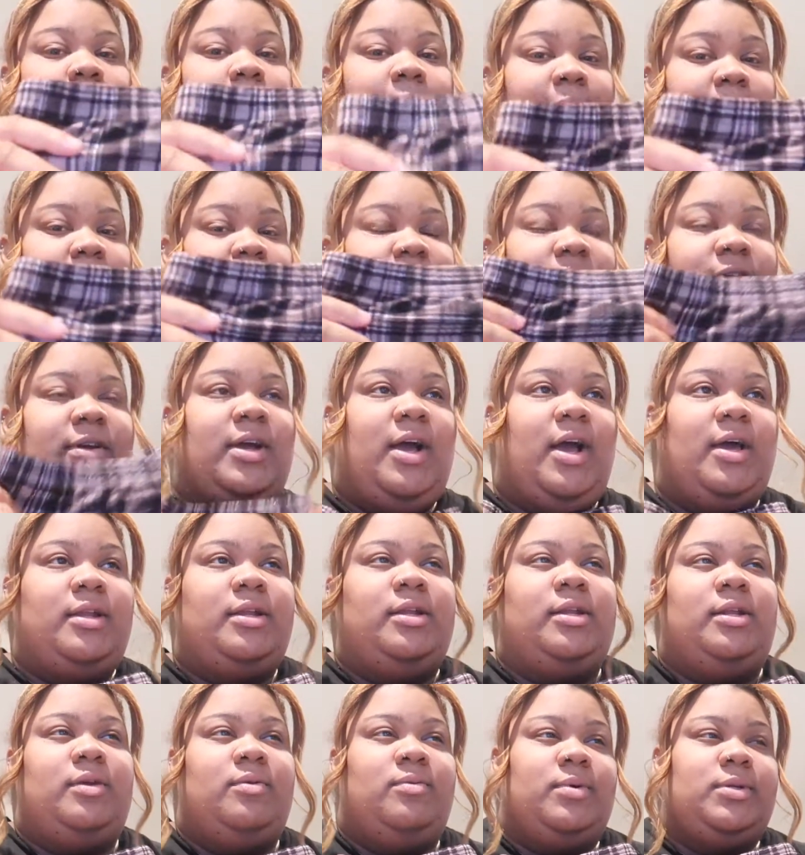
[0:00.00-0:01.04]
I haven't gotten
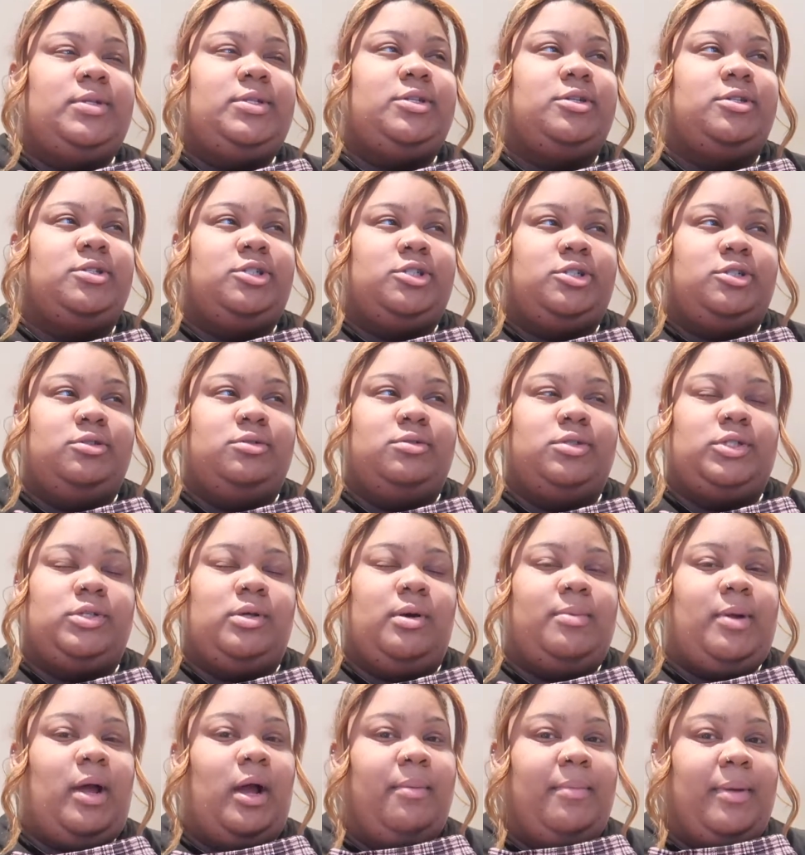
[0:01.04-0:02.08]
any winter shoes, so
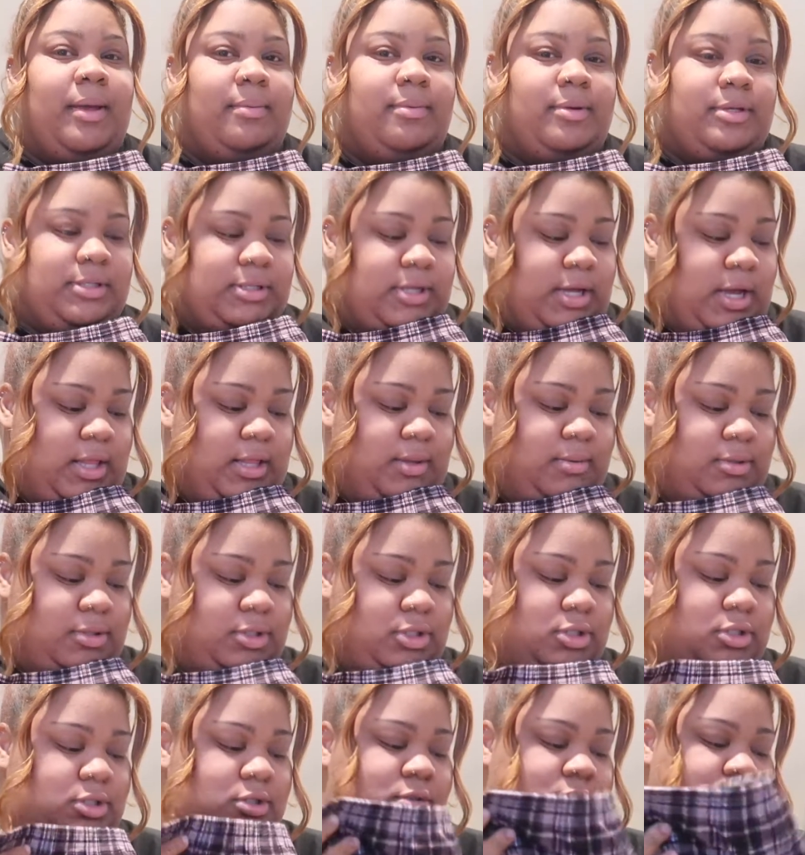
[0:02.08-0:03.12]
I'm not gonna be able to style it with
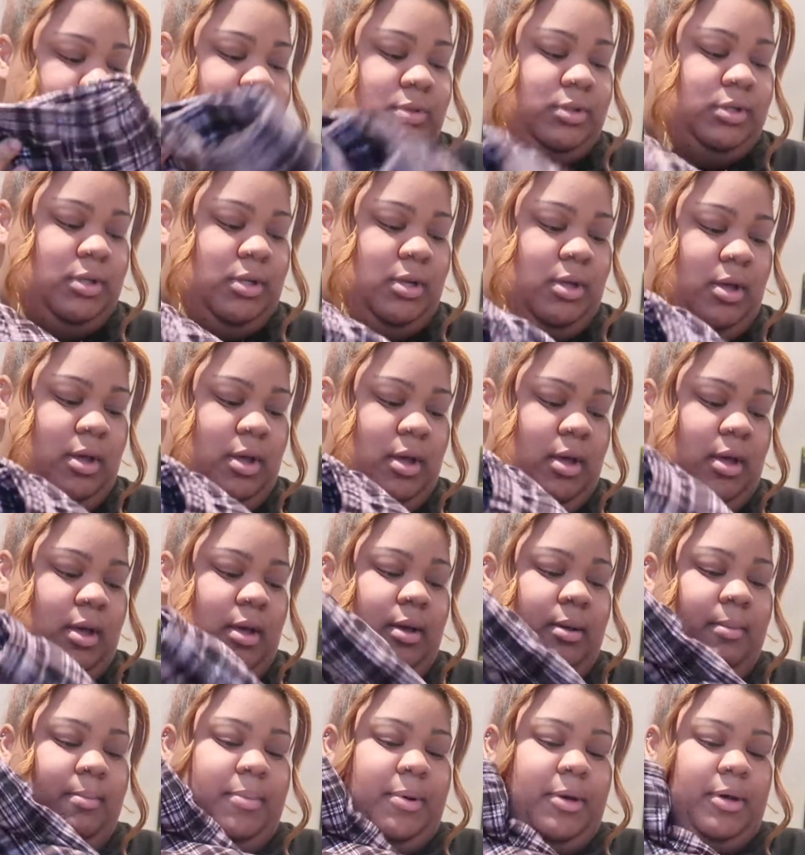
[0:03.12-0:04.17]
shoes,
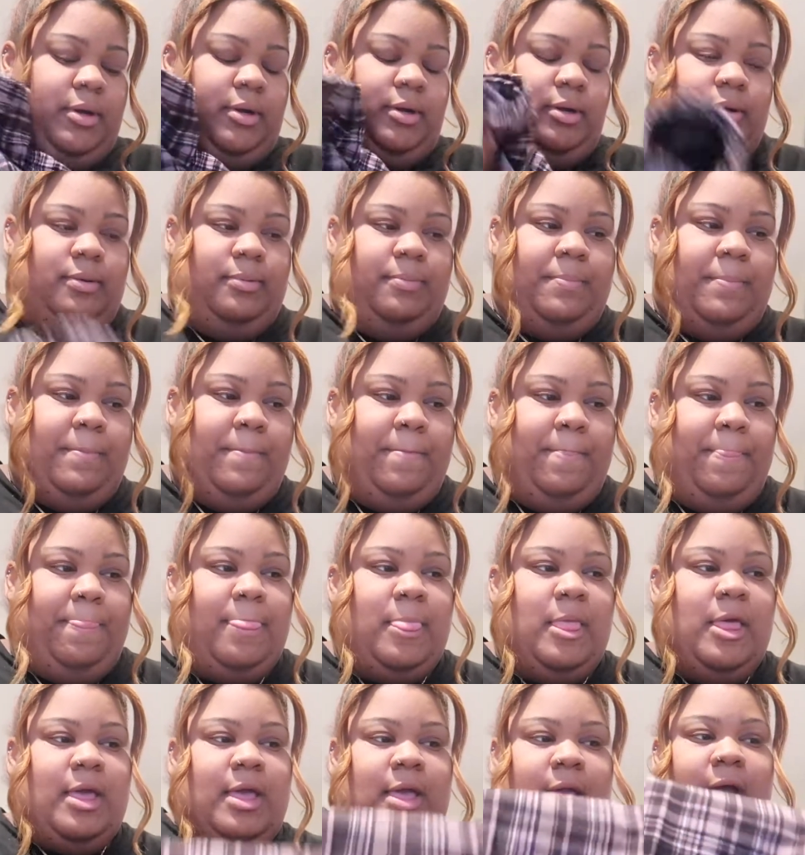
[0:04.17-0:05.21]
but um
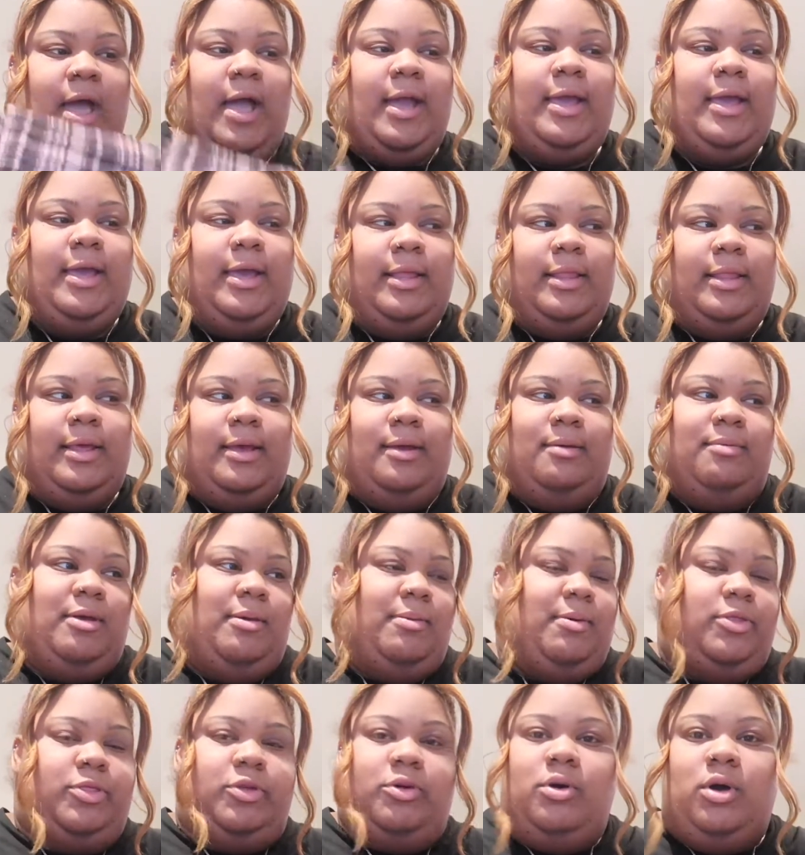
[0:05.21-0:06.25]
I can like
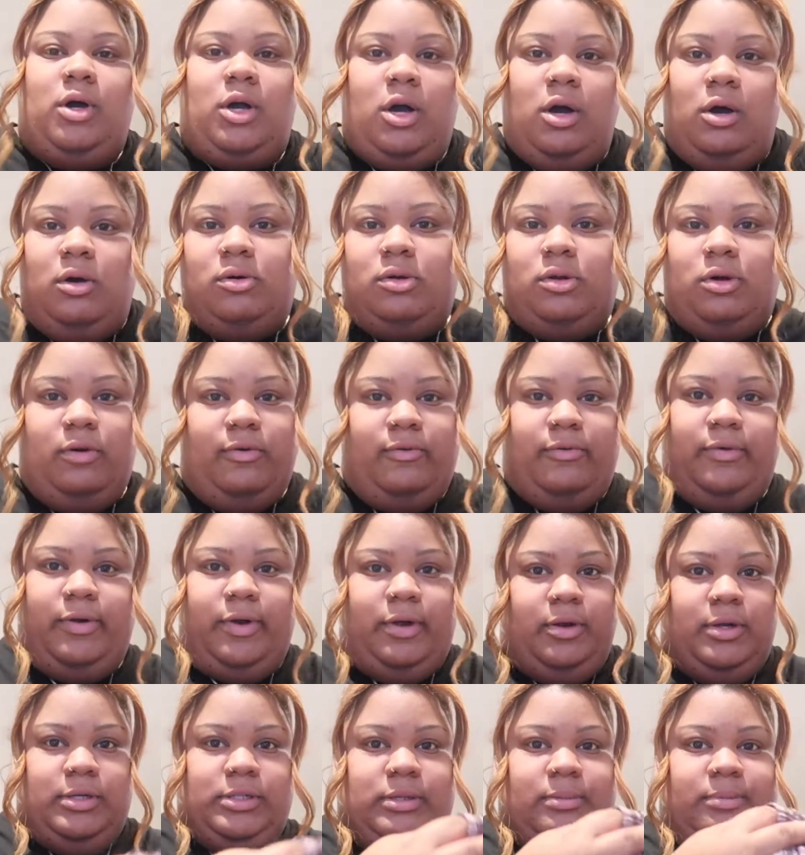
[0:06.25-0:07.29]
maybe throw a coat over
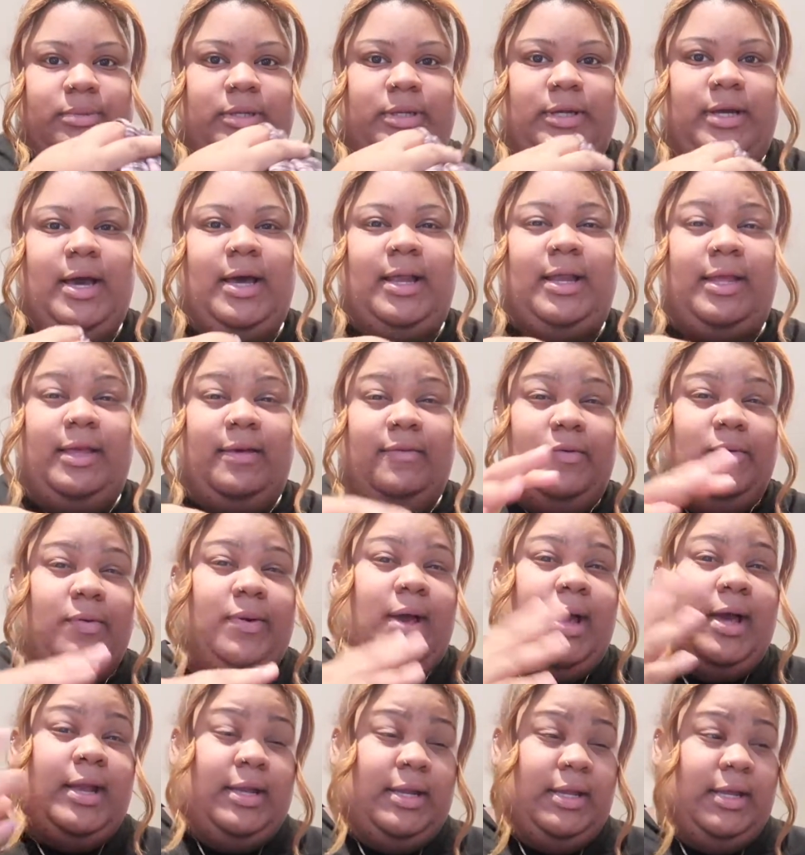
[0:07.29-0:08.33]
it or something to kind of give you an
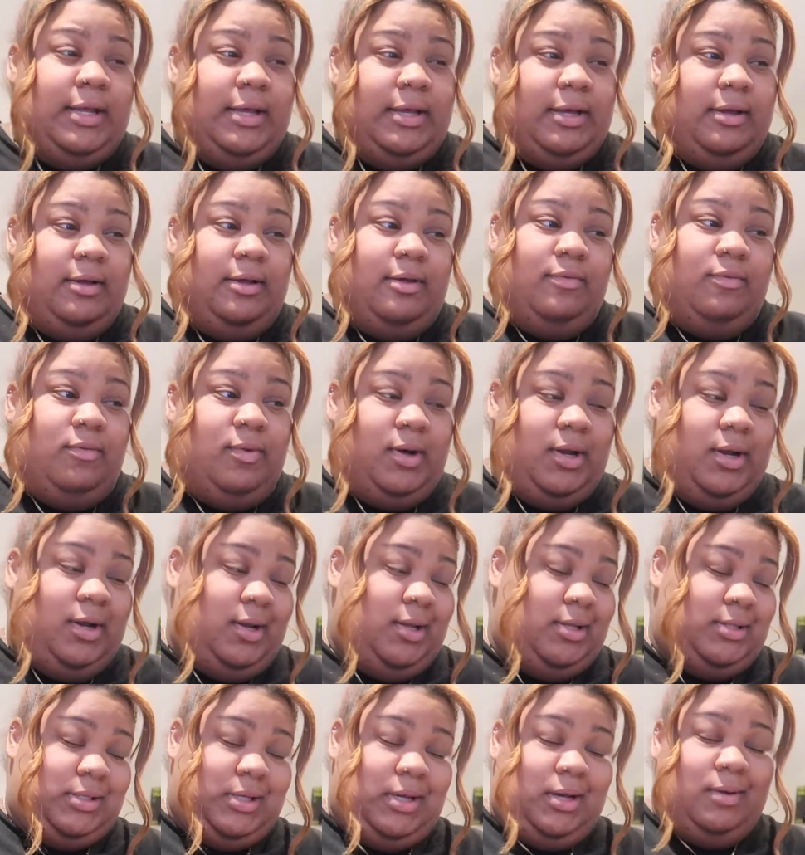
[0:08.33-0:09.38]
idea of what it
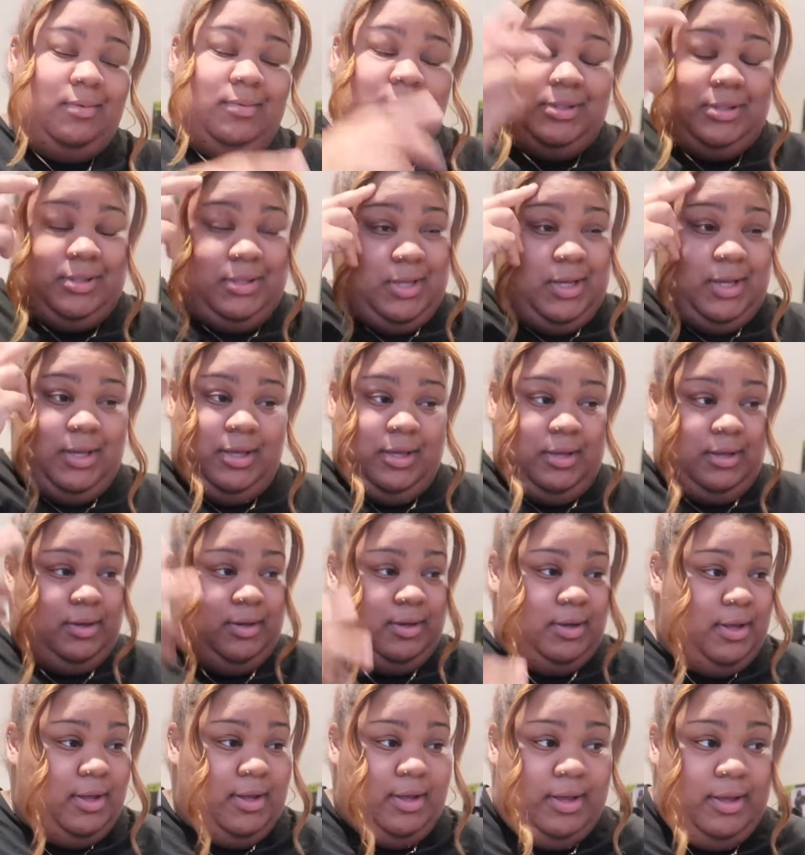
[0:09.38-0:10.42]
is I was
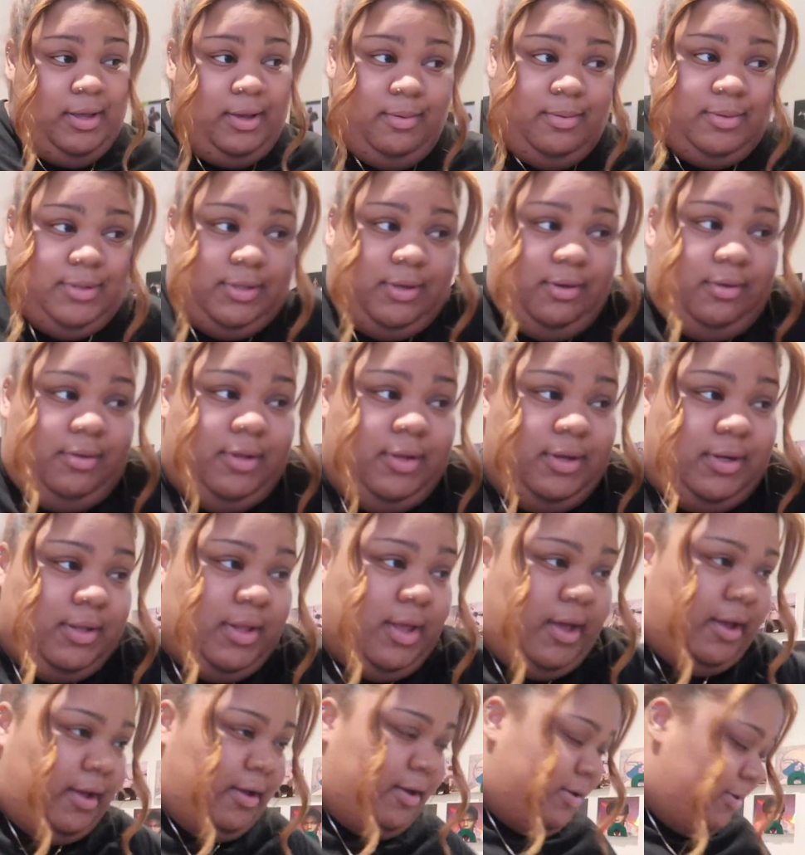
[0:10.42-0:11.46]
thinking it was gonna look
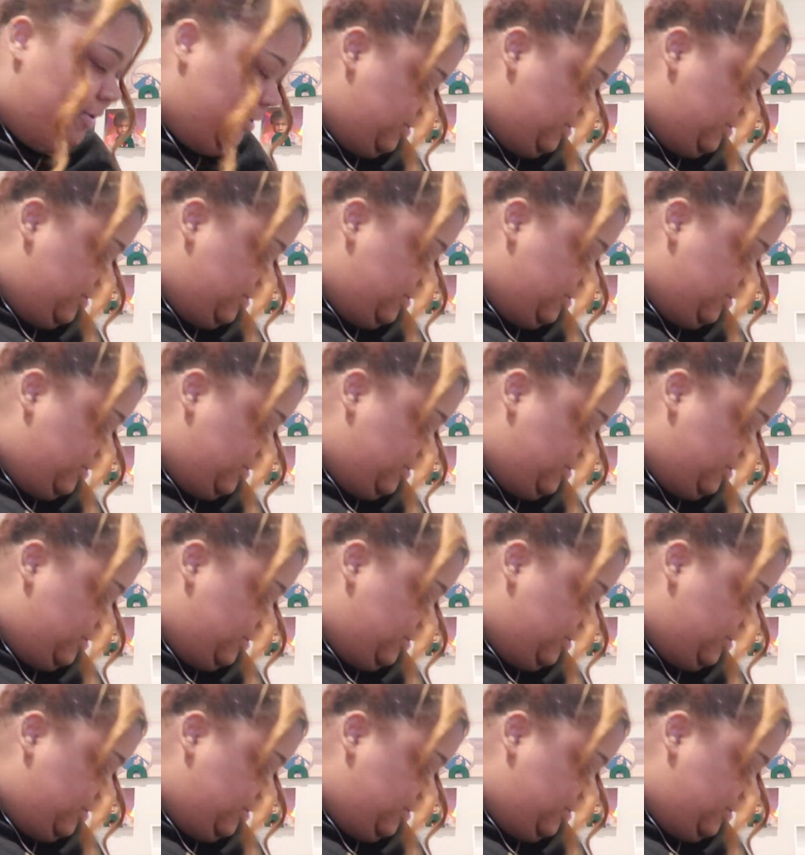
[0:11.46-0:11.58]
like.